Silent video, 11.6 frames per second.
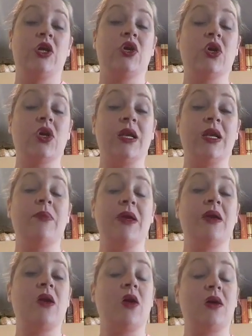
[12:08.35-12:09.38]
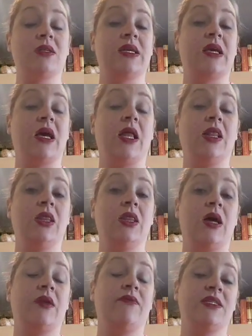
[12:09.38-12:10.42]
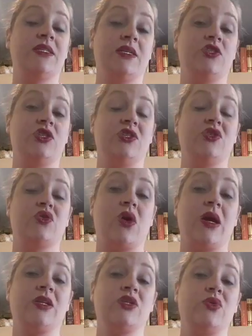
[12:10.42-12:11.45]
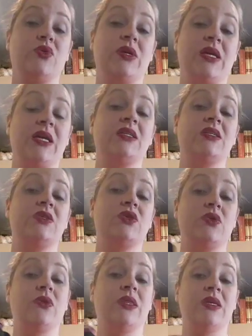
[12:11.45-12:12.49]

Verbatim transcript: you're going to be causing a lot of attention trying to get to